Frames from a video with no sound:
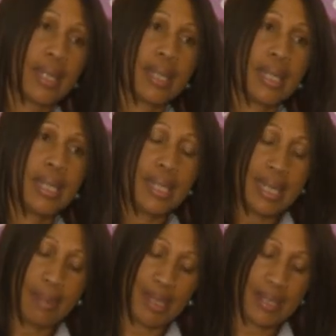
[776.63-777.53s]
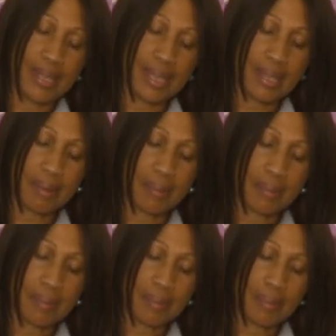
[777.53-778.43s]
and other regulatory
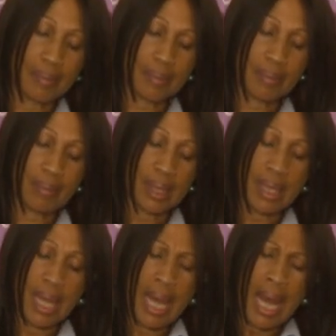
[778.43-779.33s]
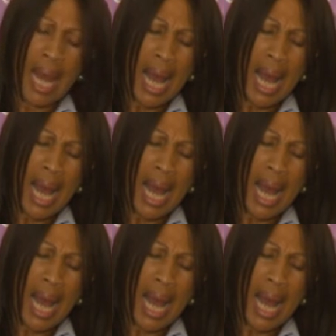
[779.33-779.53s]
inhibitors.